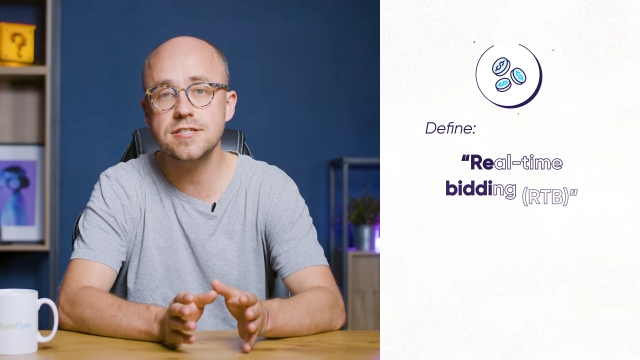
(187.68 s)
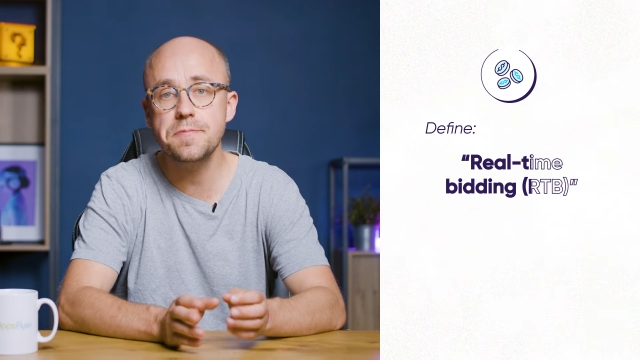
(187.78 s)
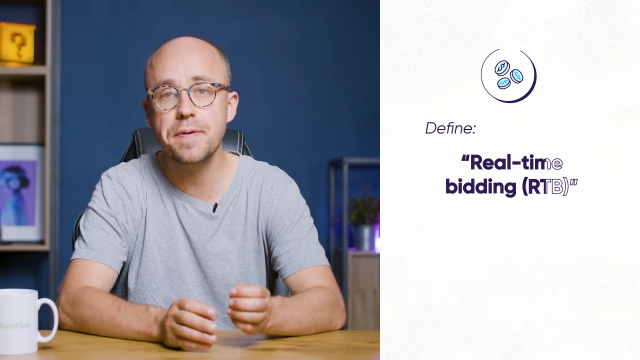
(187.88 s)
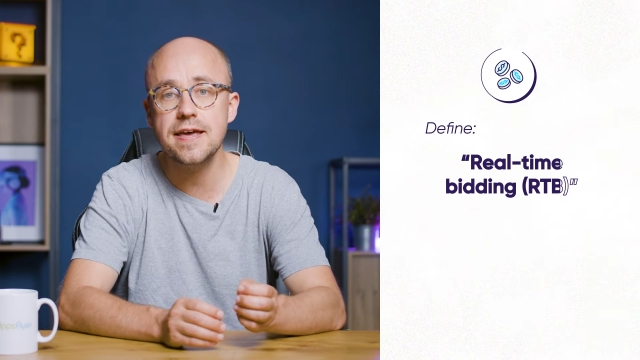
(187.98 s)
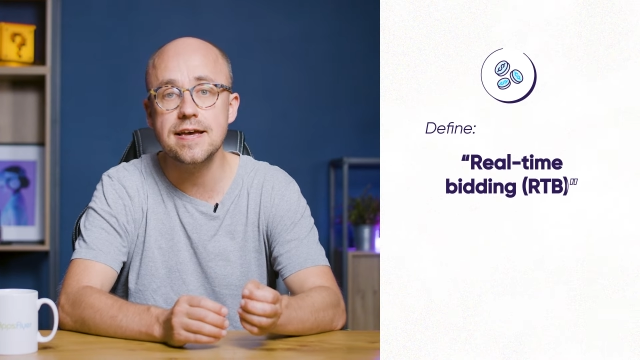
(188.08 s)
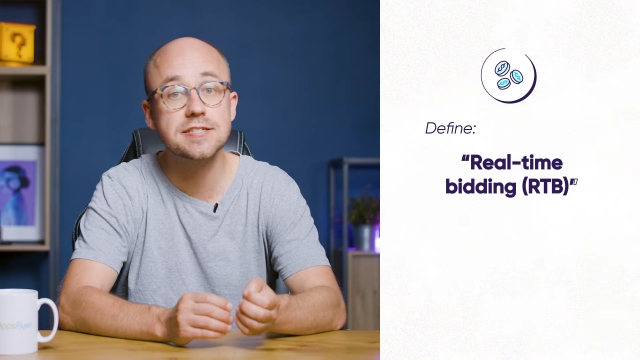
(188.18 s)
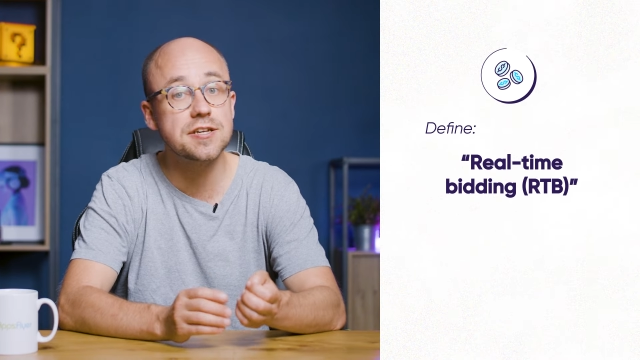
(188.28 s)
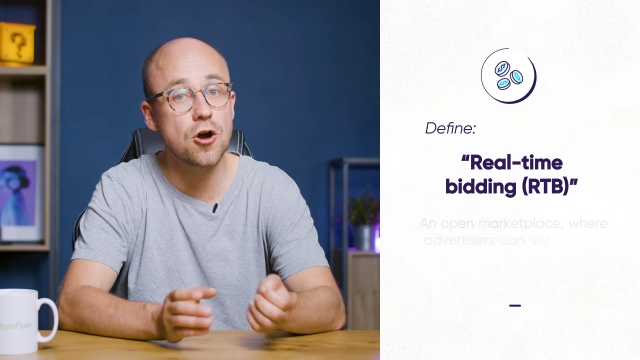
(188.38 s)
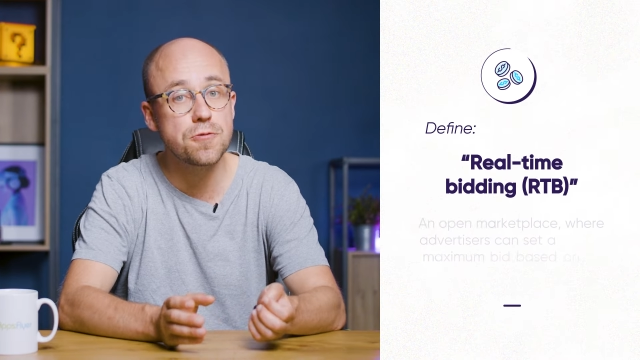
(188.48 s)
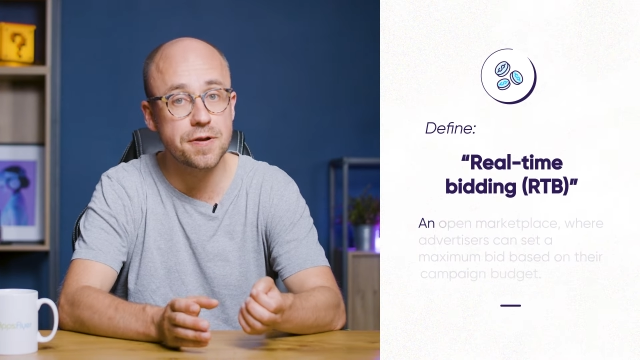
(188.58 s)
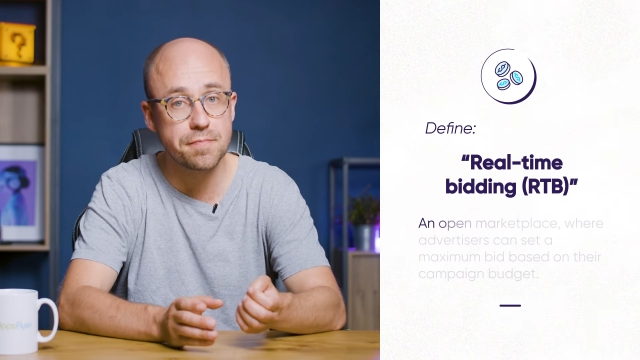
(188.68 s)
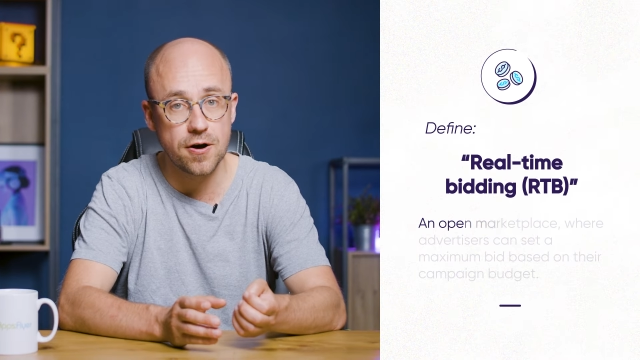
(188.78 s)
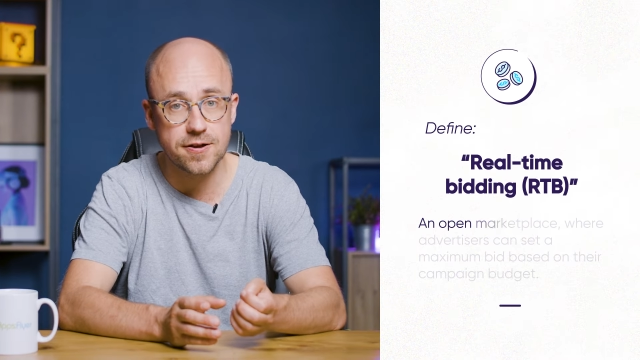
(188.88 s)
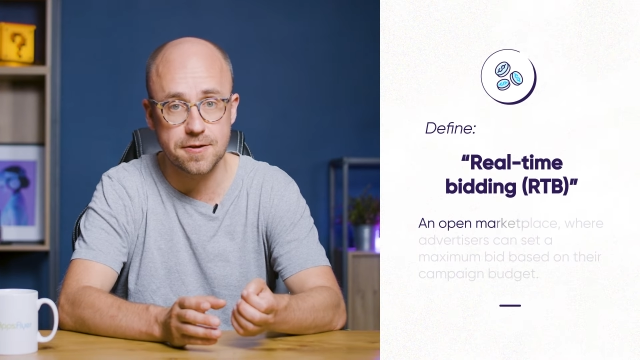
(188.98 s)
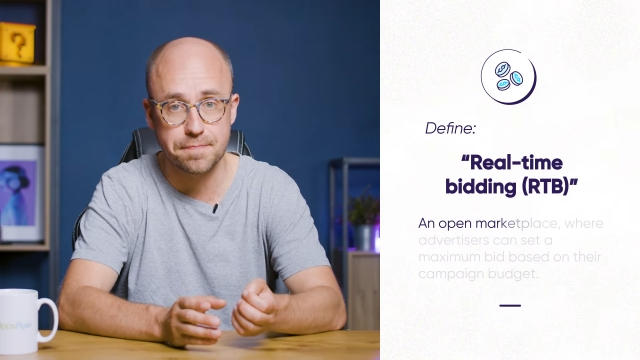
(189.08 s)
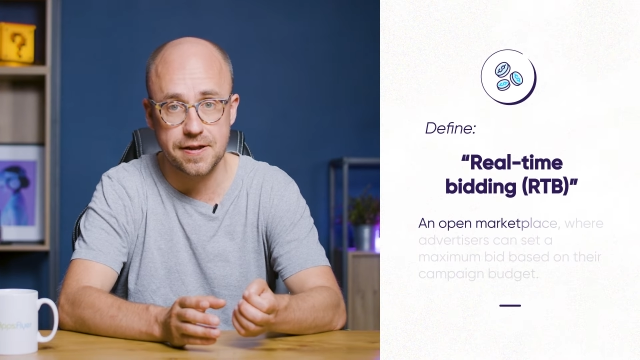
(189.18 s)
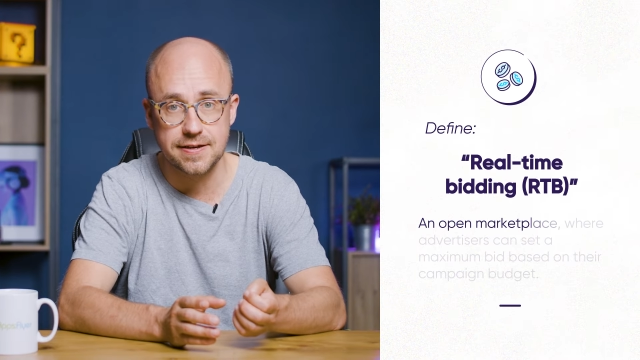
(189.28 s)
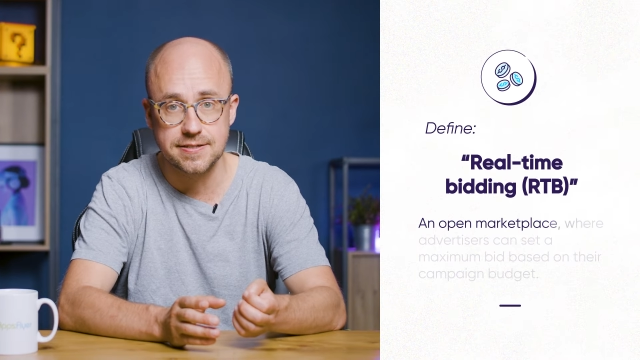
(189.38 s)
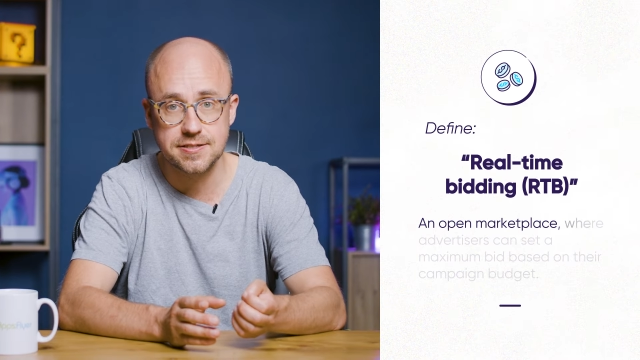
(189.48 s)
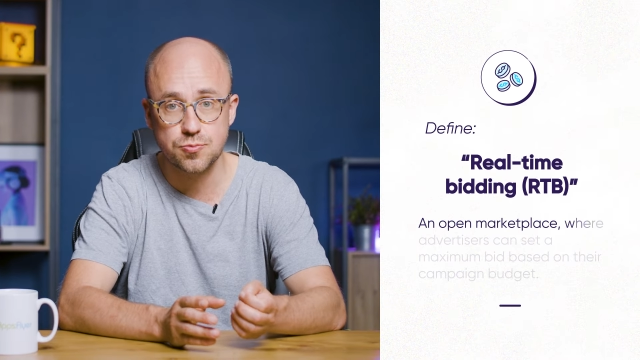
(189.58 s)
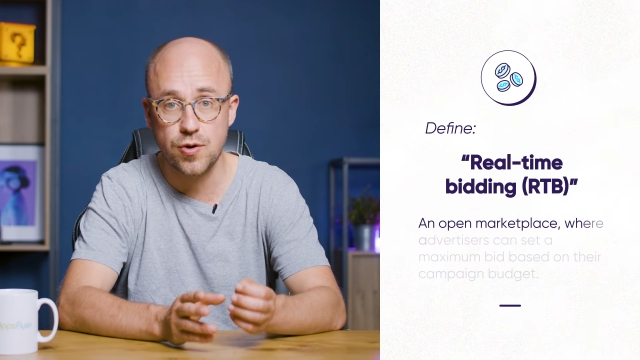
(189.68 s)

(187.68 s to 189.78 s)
T B is an open marketplace